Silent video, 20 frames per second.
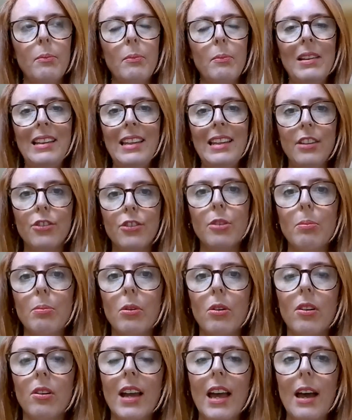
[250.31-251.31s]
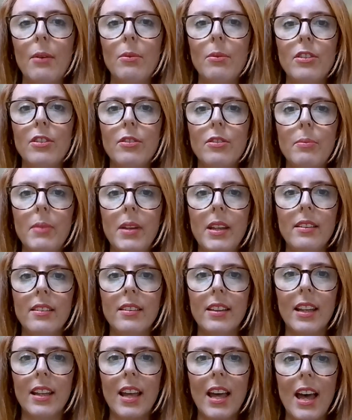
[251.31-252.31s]
leads to block care, which
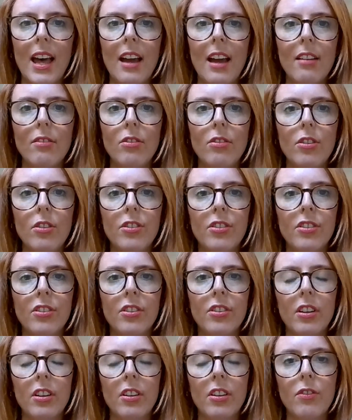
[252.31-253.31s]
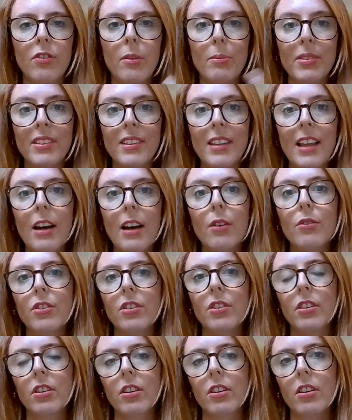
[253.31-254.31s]
means that carers
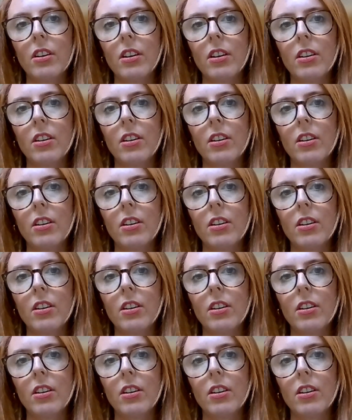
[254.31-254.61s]
themselves can